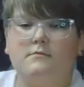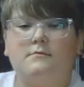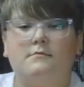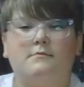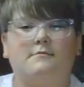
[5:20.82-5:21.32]

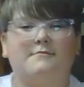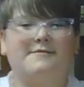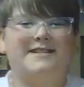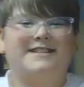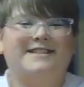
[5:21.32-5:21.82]

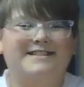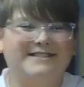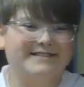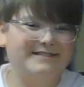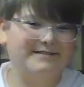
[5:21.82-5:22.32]

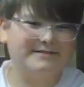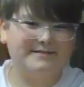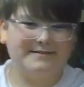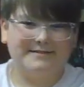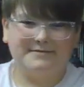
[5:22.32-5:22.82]

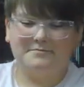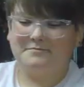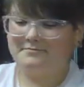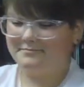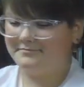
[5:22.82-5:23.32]

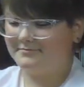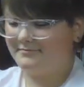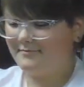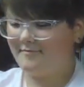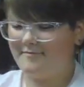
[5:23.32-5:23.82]

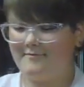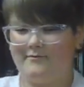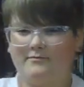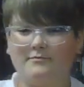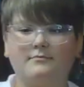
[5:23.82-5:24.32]

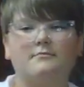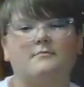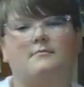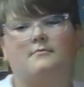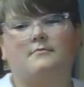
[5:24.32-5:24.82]

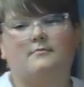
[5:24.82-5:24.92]
(not speaking)